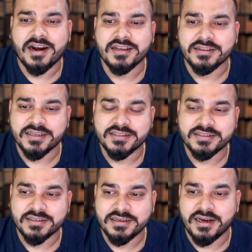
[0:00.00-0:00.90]
regarding
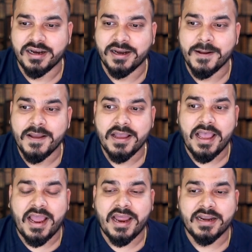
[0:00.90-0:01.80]
this uh,
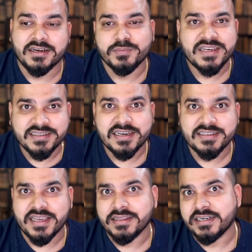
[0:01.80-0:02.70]
and it is basically
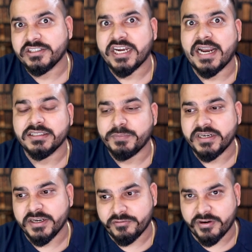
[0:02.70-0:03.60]
saying that chat
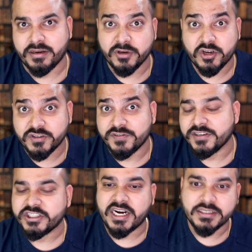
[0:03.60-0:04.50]
gpt threat because of
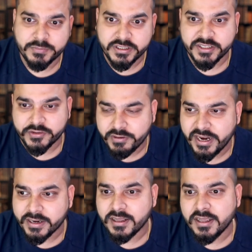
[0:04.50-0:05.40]
the chat gpt
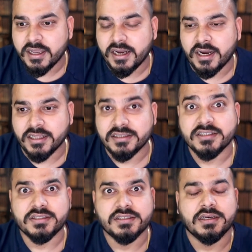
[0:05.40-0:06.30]
threat uh,
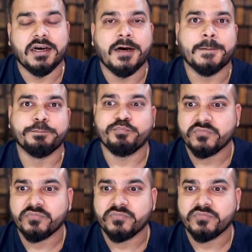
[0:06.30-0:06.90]
this uh,